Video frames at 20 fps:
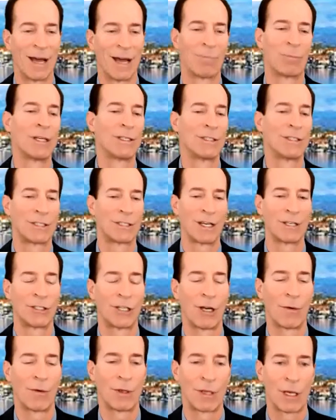please
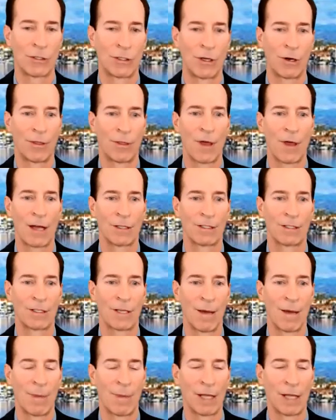share with us your thoughts
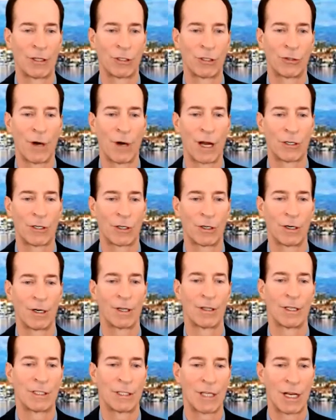about the treasurer,
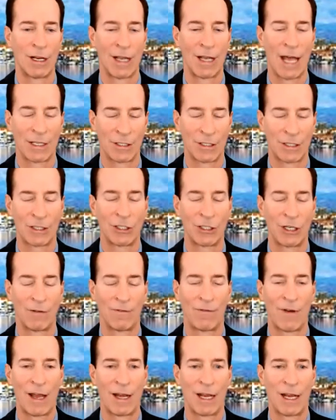as the chief
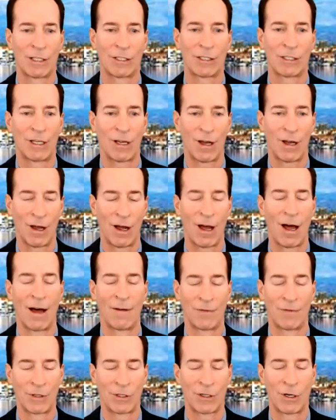finance
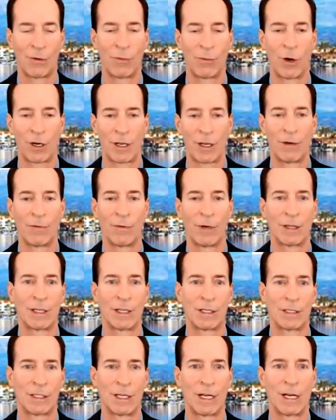officer, working with
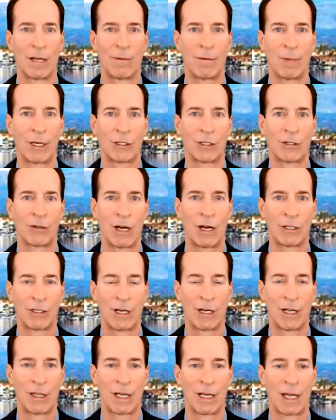the city
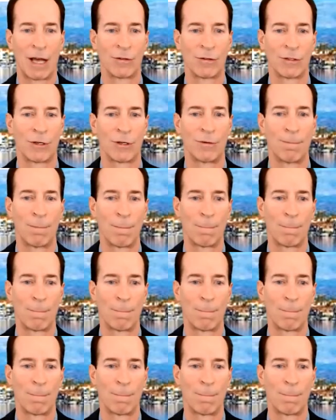administration and the council.